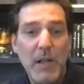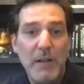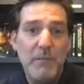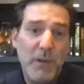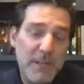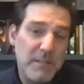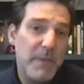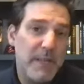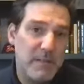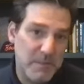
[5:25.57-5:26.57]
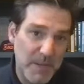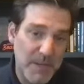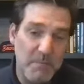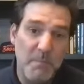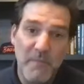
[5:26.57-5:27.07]
And Verizon made
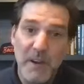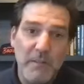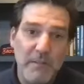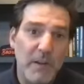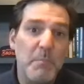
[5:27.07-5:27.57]
very, very